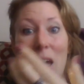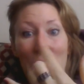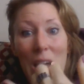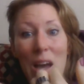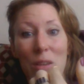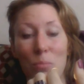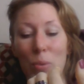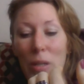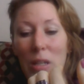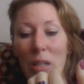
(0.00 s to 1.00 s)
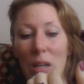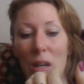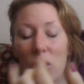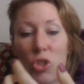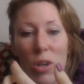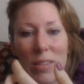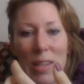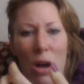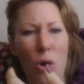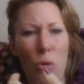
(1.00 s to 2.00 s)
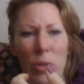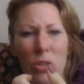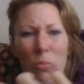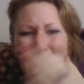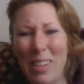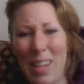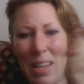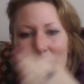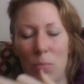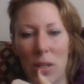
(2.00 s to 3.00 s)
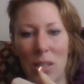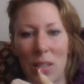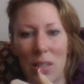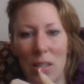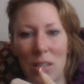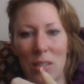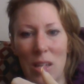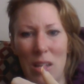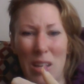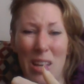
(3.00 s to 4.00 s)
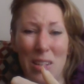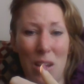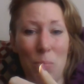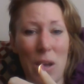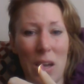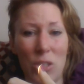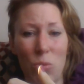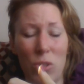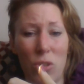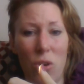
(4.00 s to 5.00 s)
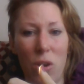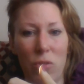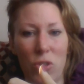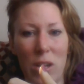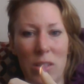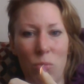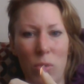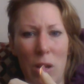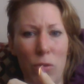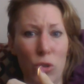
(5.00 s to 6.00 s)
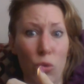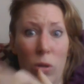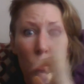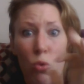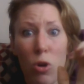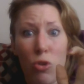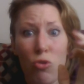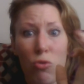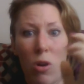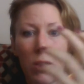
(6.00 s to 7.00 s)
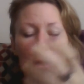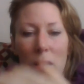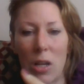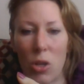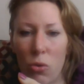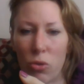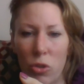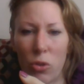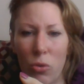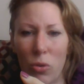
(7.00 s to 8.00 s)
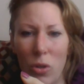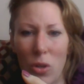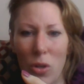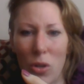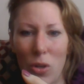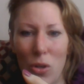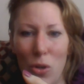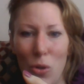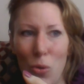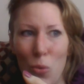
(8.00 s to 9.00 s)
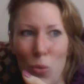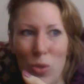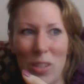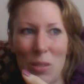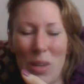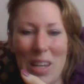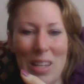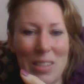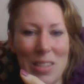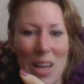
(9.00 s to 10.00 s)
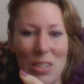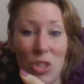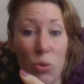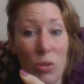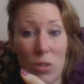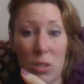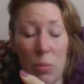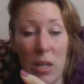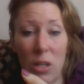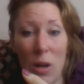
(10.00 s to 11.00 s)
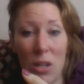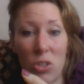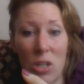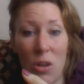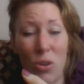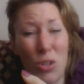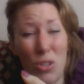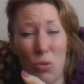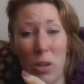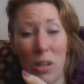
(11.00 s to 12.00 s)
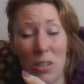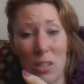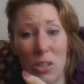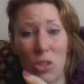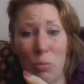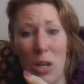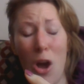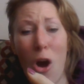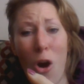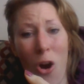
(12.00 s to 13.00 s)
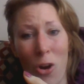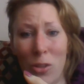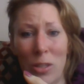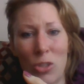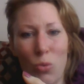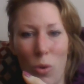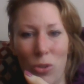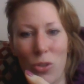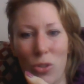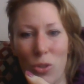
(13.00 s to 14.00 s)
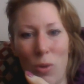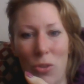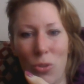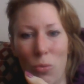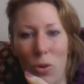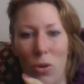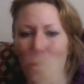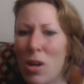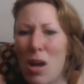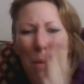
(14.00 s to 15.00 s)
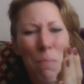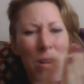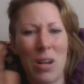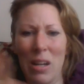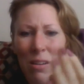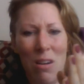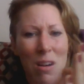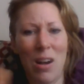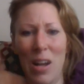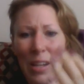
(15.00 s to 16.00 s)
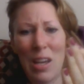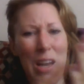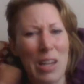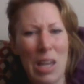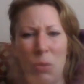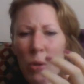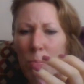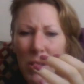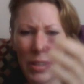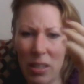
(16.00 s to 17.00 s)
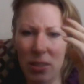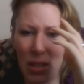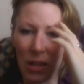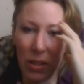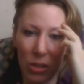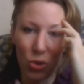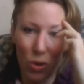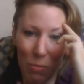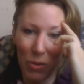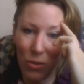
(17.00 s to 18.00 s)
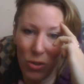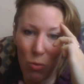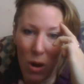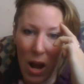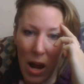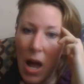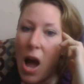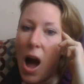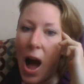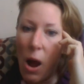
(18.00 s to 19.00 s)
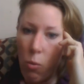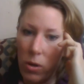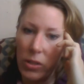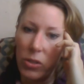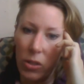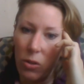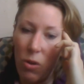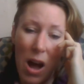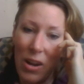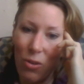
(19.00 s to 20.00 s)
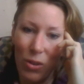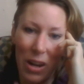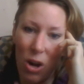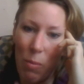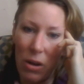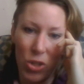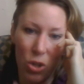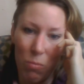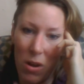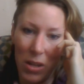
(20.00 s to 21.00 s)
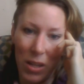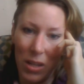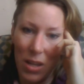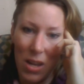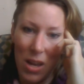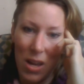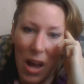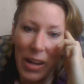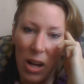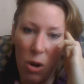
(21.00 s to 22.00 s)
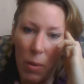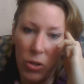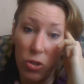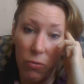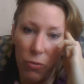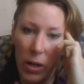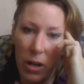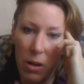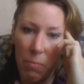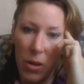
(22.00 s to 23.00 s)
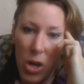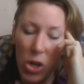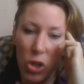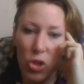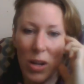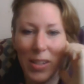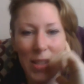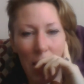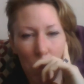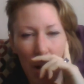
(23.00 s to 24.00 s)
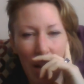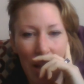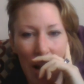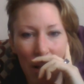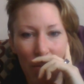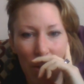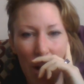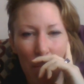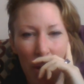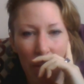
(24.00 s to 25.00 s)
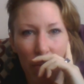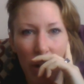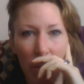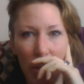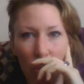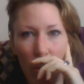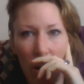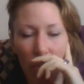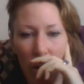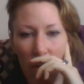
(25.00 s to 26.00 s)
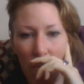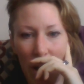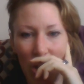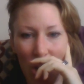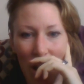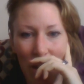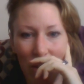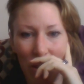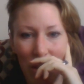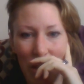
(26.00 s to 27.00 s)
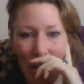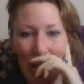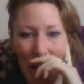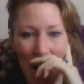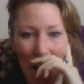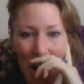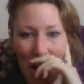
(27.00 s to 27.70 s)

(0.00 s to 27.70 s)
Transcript: and be stressed out only to make less money than this, and end up, as a result of stress and whatever, doing more drugs that I don't do? Well, it doesn't make any sense. Do you want to explain your rationale, or you just want to continue to be heartless wonders around the world? My God. Can we please send these criminals away? I want to. I don't care about your money. I care about your freedom. You're trying to take my life, my freedom, and the welfare of my child? Yeah.